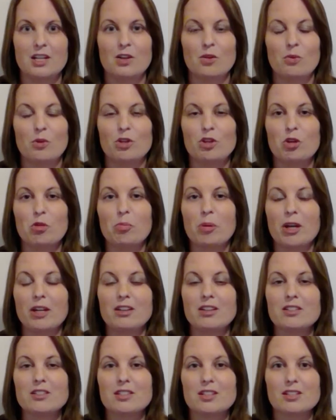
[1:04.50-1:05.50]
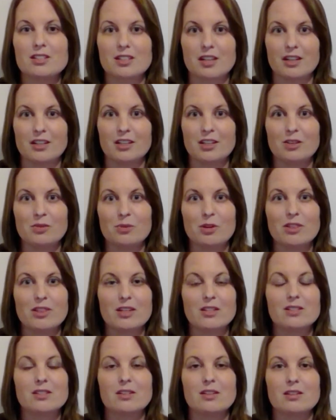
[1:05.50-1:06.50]
When your pet is excited when they
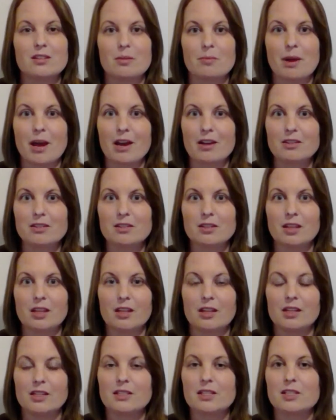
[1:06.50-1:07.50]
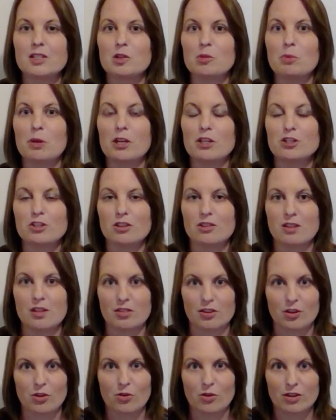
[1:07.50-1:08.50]
see the mask in anticipation that
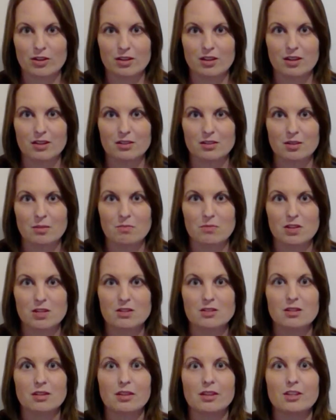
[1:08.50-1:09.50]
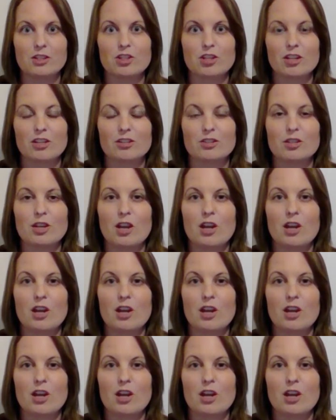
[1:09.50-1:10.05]
they're going to get something delicious,